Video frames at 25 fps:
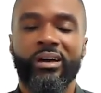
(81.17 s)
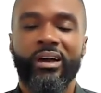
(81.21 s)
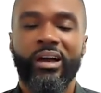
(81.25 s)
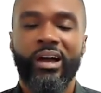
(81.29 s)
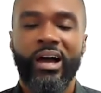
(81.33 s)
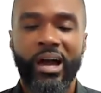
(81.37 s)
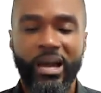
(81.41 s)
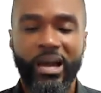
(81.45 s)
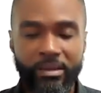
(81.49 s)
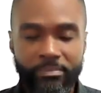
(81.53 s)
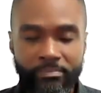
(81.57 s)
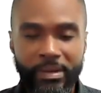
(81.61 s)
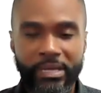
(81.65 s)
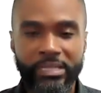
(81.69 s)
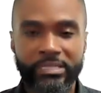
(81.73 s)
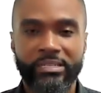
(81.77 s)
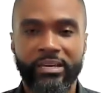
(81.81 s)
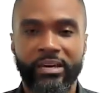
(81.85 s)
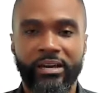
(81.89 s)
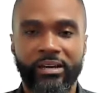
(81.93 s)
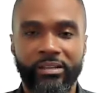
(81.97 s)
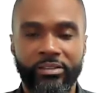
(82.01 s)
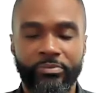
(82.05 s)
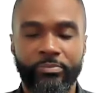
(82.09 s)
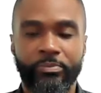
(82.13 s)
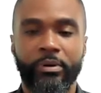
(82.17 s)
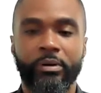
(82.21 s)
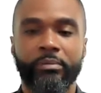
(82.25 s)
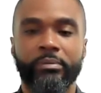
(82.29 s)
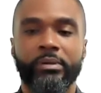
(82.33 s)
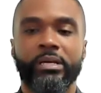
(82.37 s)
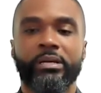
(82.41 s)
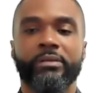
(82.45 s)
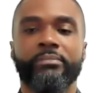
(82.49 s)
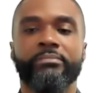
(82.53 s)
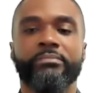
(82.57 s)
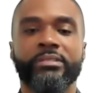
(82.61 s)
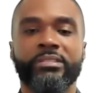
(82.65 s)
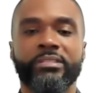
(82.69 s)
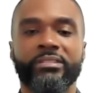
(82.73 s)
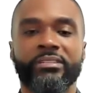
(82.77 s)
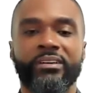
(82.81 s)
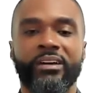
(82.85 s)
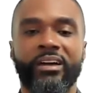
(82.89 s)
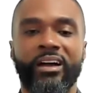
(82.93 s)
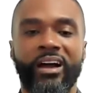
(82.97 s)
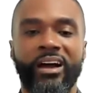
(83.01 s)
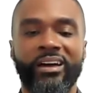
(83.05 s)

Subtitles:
had mental health problems